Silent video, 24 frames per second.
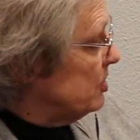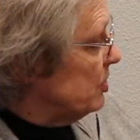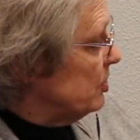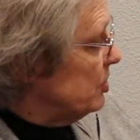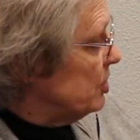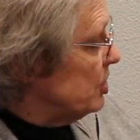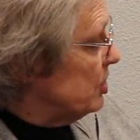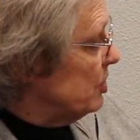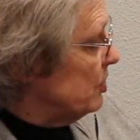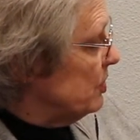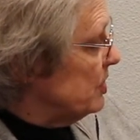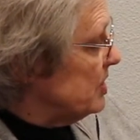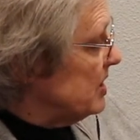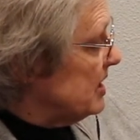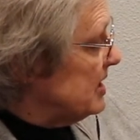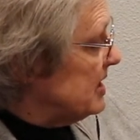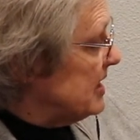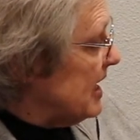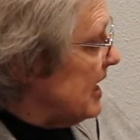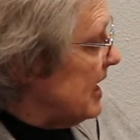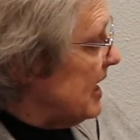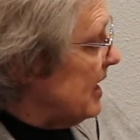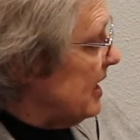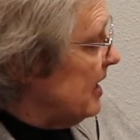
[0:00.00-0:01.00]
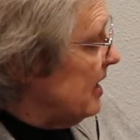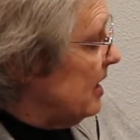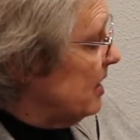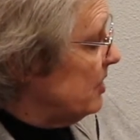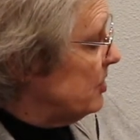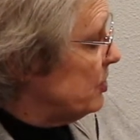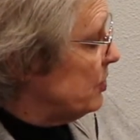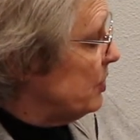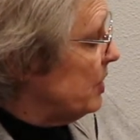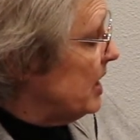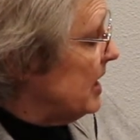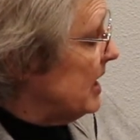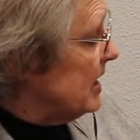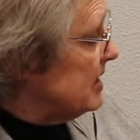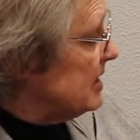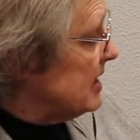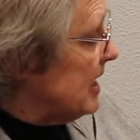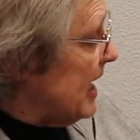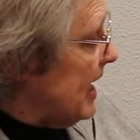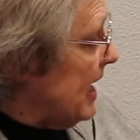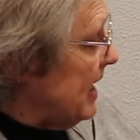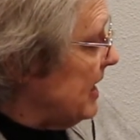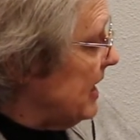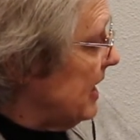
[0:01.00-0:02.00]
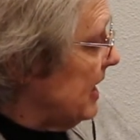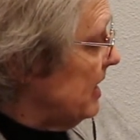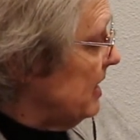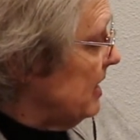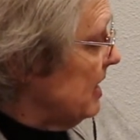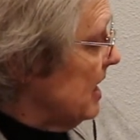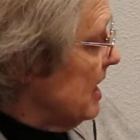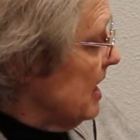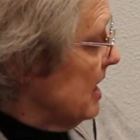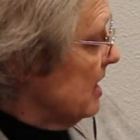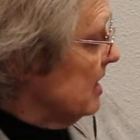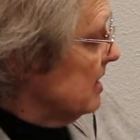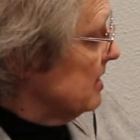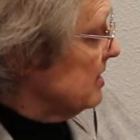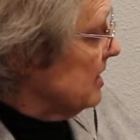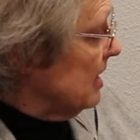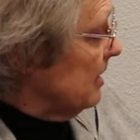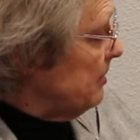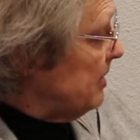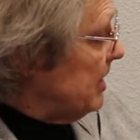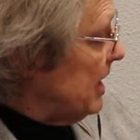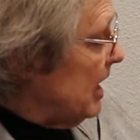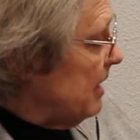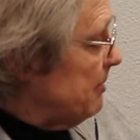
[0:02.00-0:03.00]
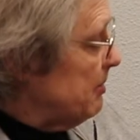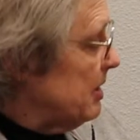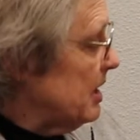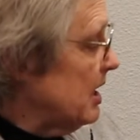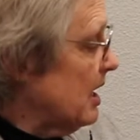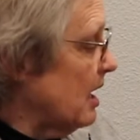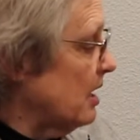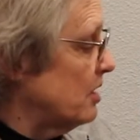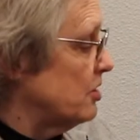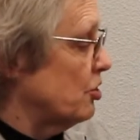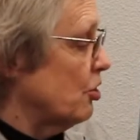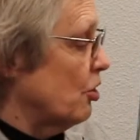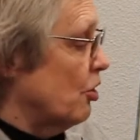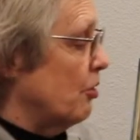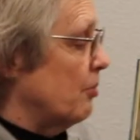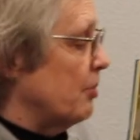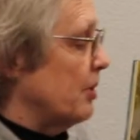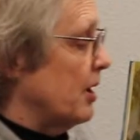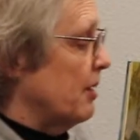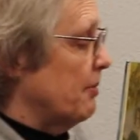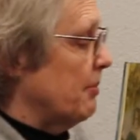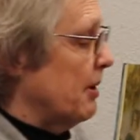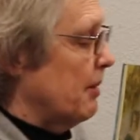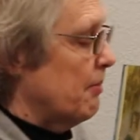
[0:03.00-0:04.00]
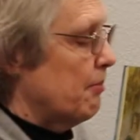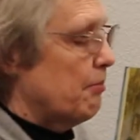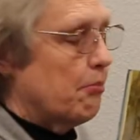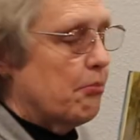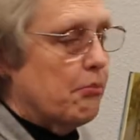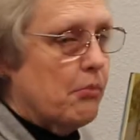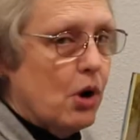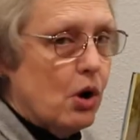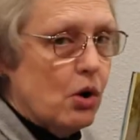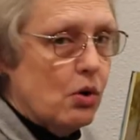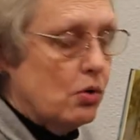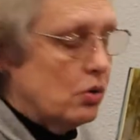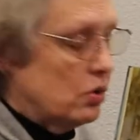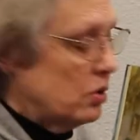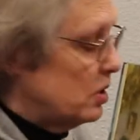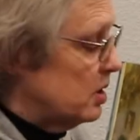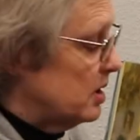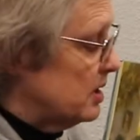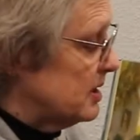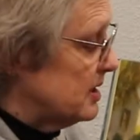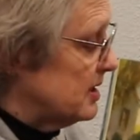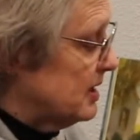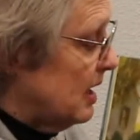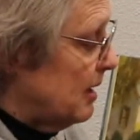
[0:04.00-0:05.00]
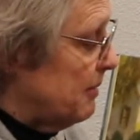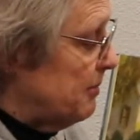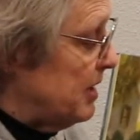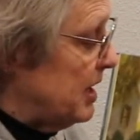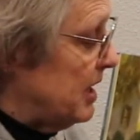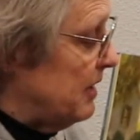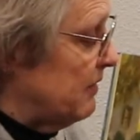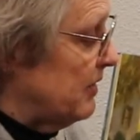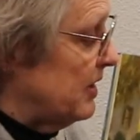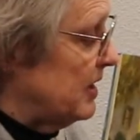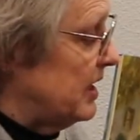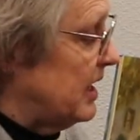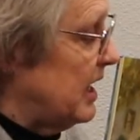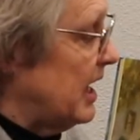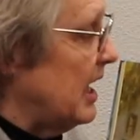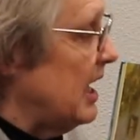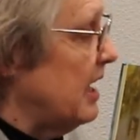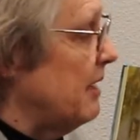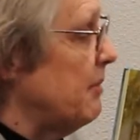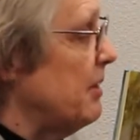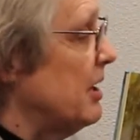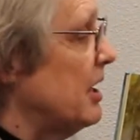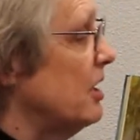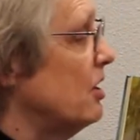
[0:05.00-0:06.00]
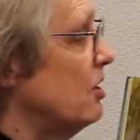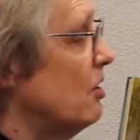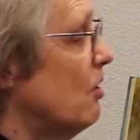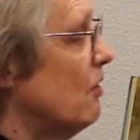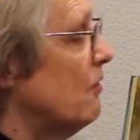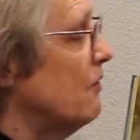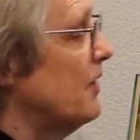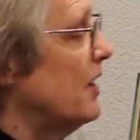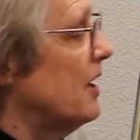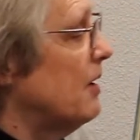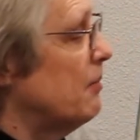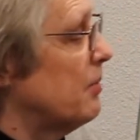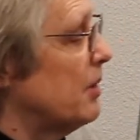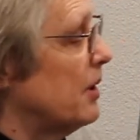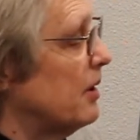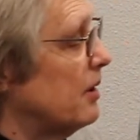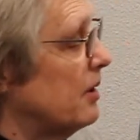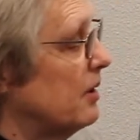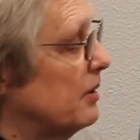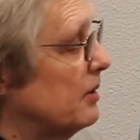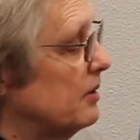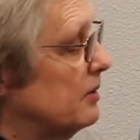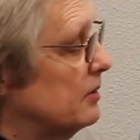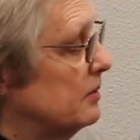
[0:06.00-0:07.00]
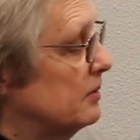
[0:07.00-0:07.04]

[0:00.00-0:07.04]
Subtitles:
to choose a tree and tag it. Some came in October, but some even came in November.